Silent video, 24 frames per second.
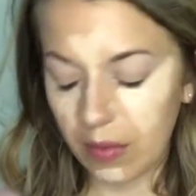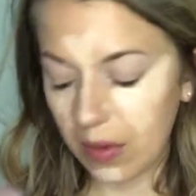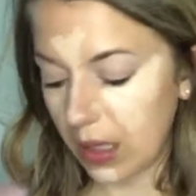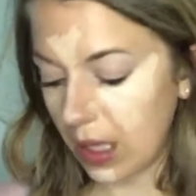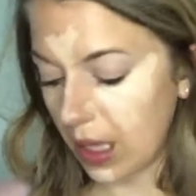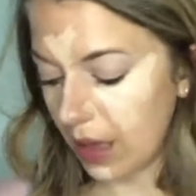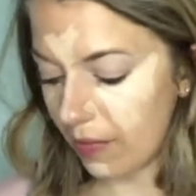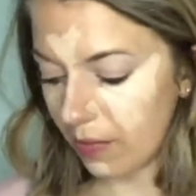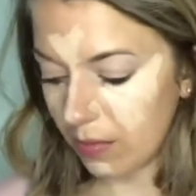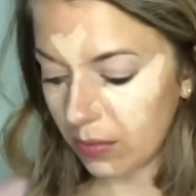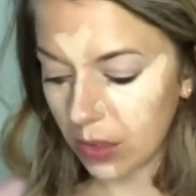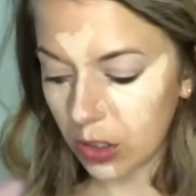we
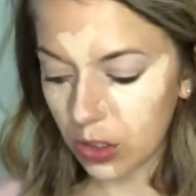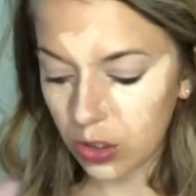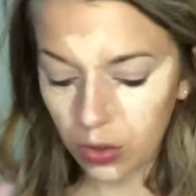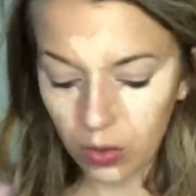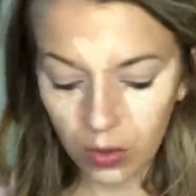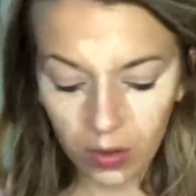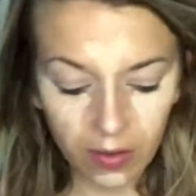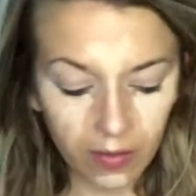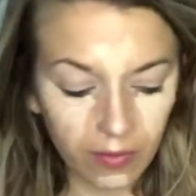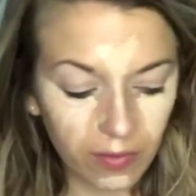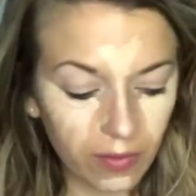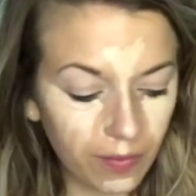gave him the
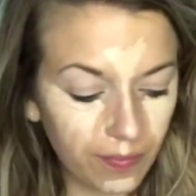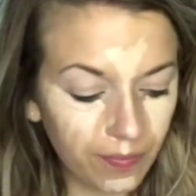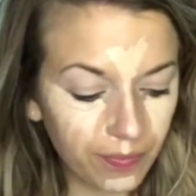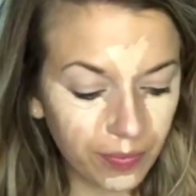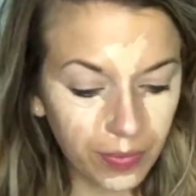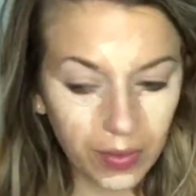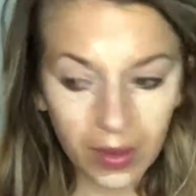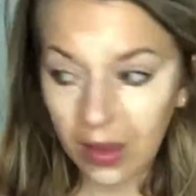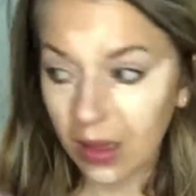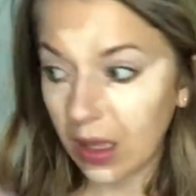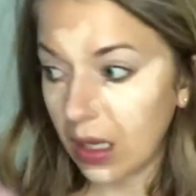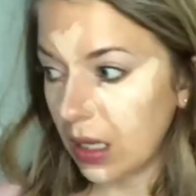chore of
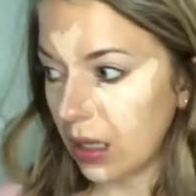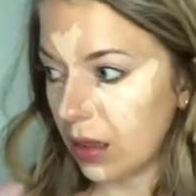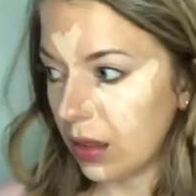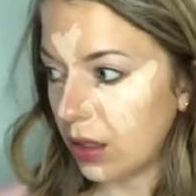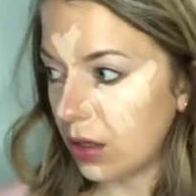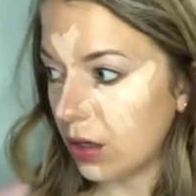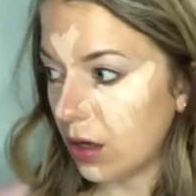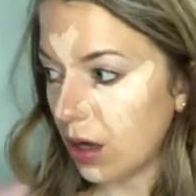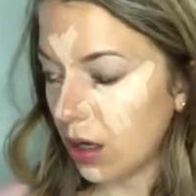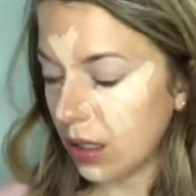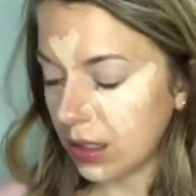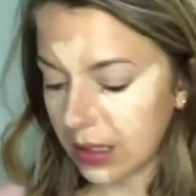letting the
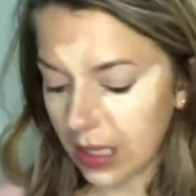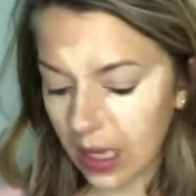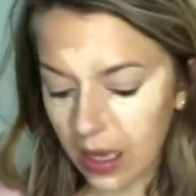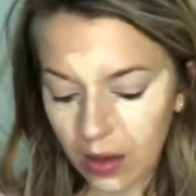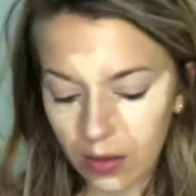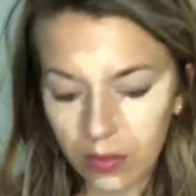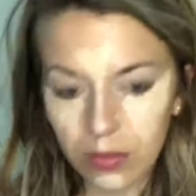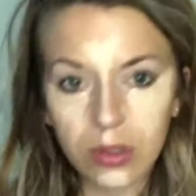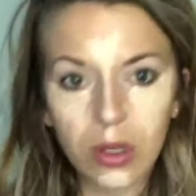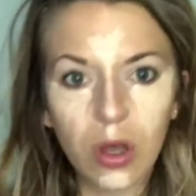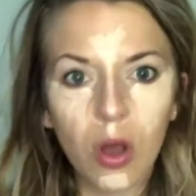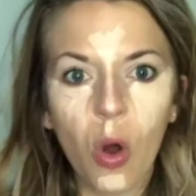dogs
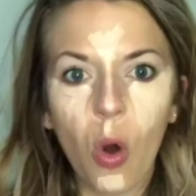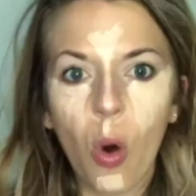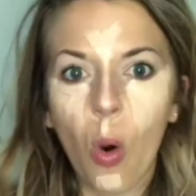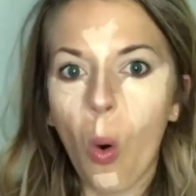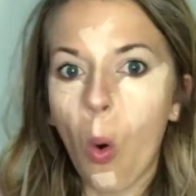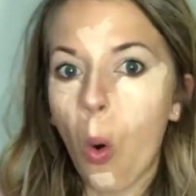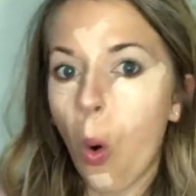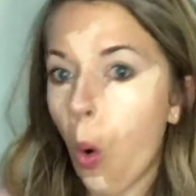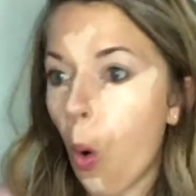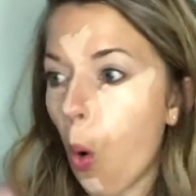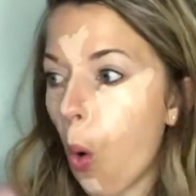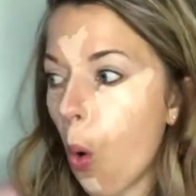out.
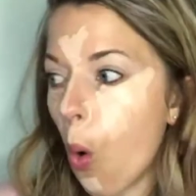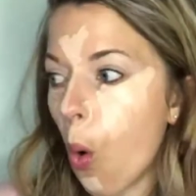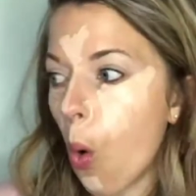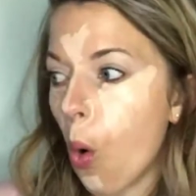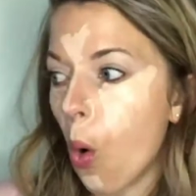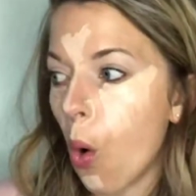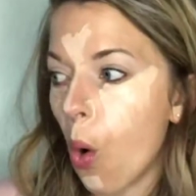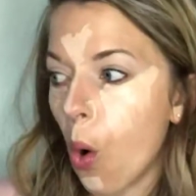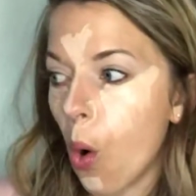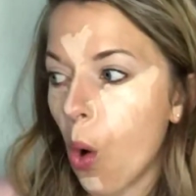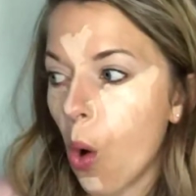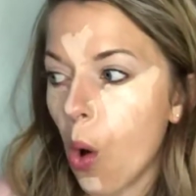
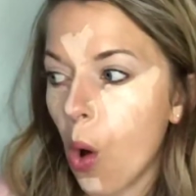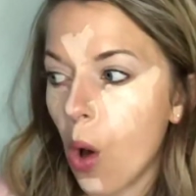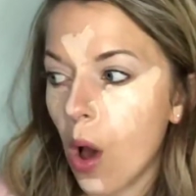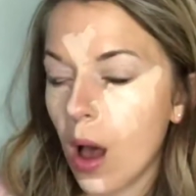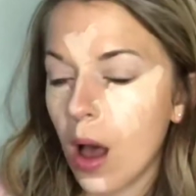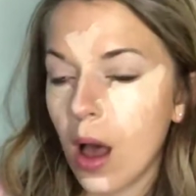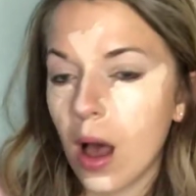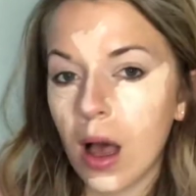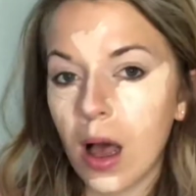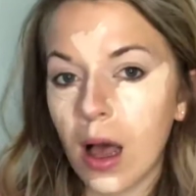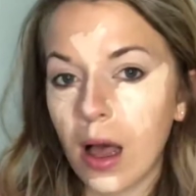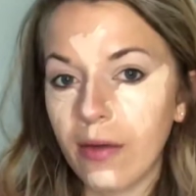
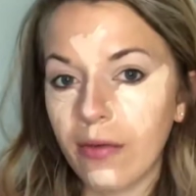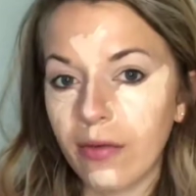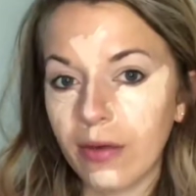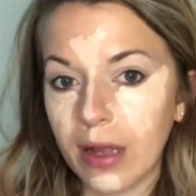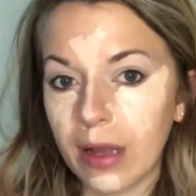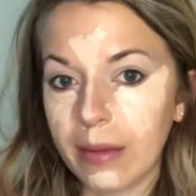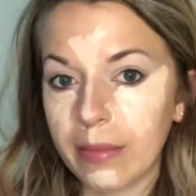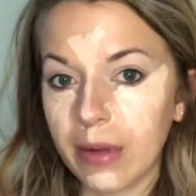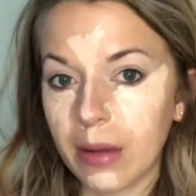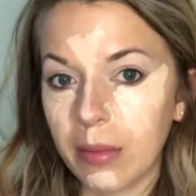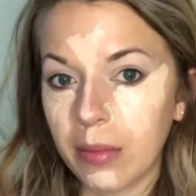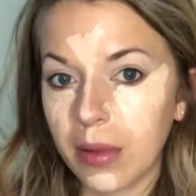I
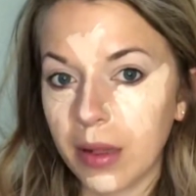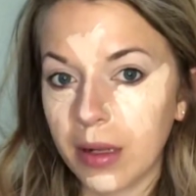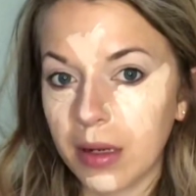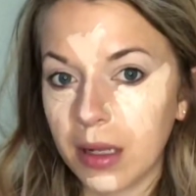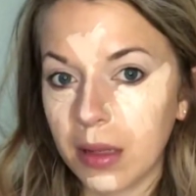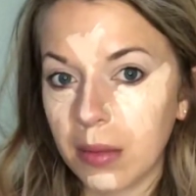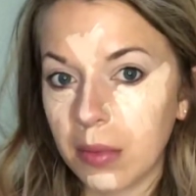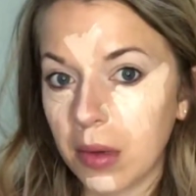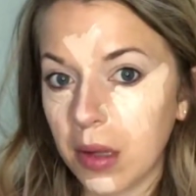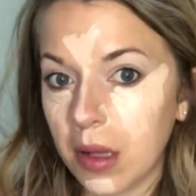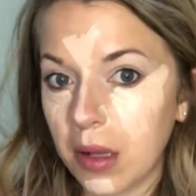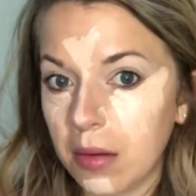forgot my
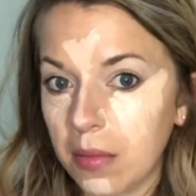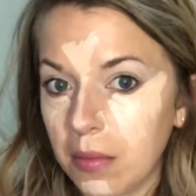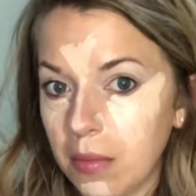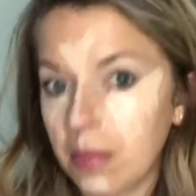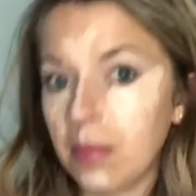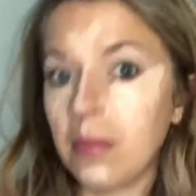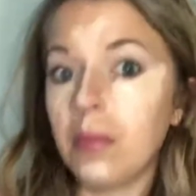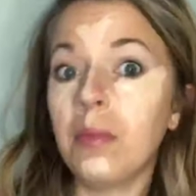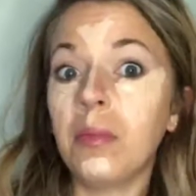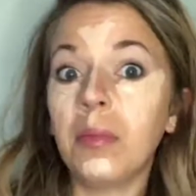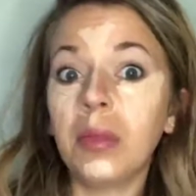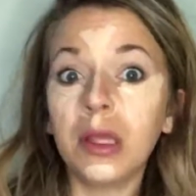blending bud.
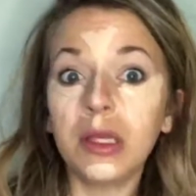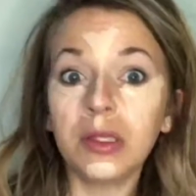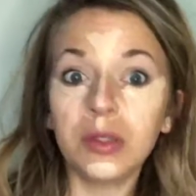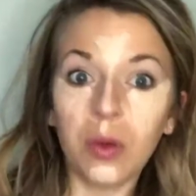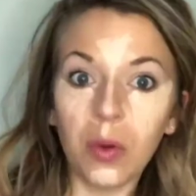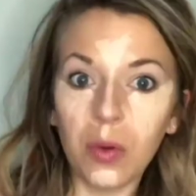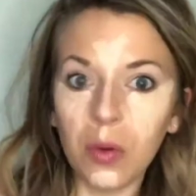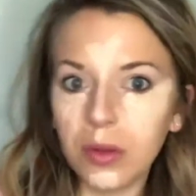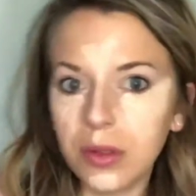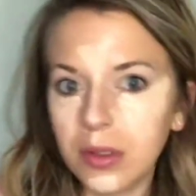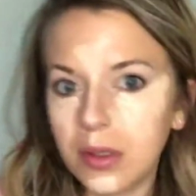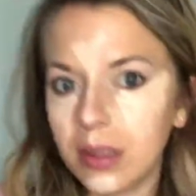Please
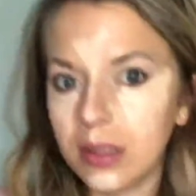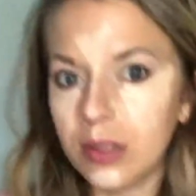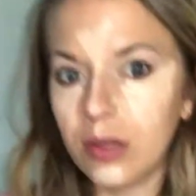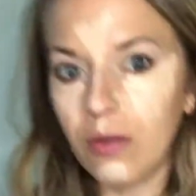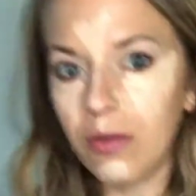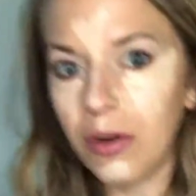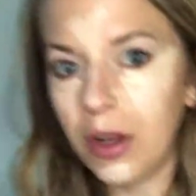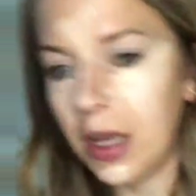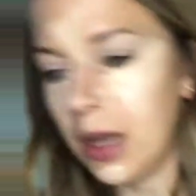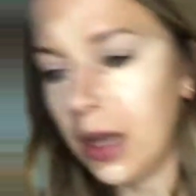hold. It's over